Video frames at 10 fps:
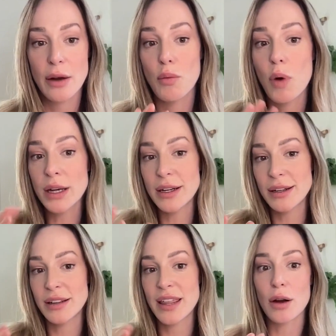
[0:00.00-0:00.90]
what
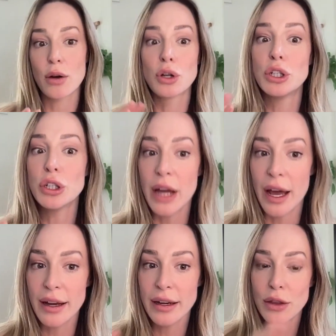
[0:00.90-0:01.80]
they're good
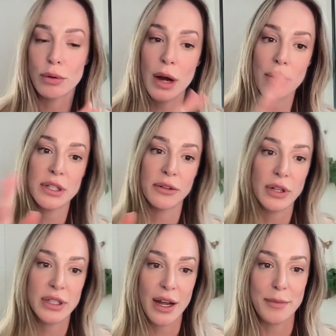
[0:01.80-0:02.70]
at throughout
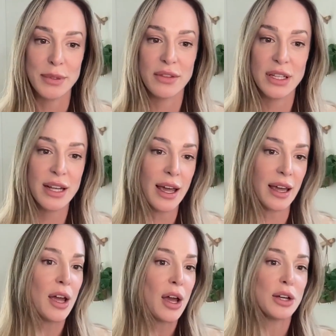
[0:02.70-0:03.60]
different times of the day.